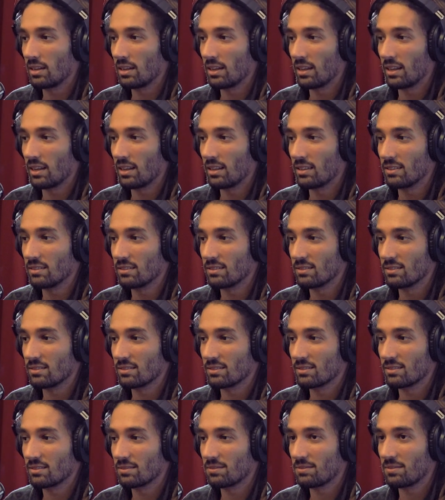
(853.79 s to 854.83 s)
And
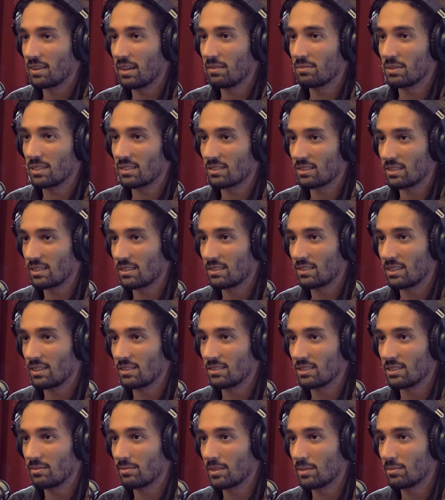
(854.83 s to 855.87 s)
5 minutes later, I
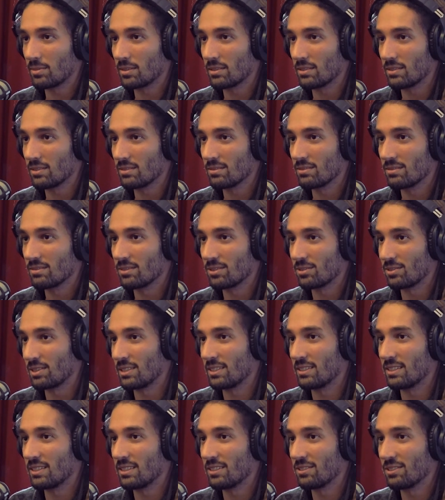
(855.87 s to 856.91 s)
see people already
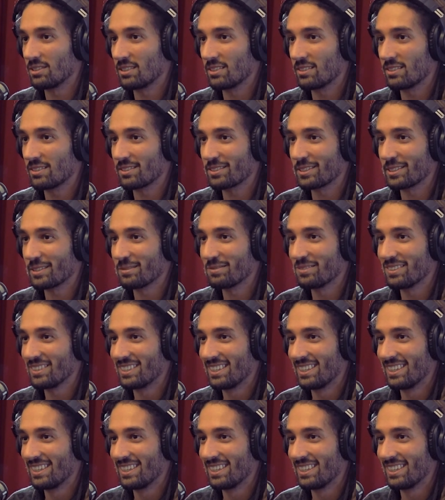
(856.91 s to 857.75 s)
there on Instagram.